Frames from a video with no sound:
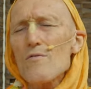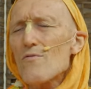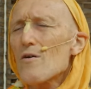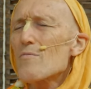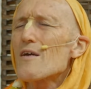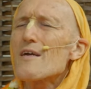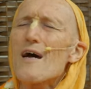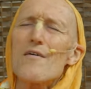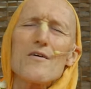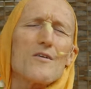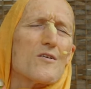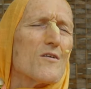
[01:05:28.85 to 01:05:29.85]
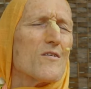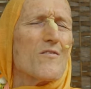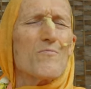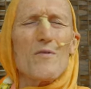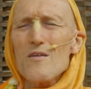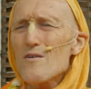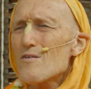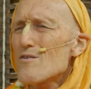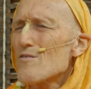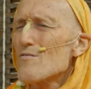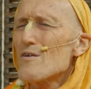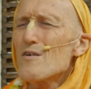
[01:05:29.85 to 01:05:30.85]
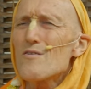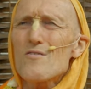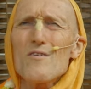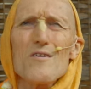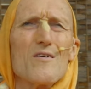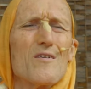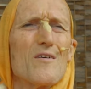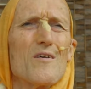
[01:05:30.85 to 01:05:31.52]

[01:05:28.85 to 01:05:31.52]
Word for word: from the character of Mother Teresa.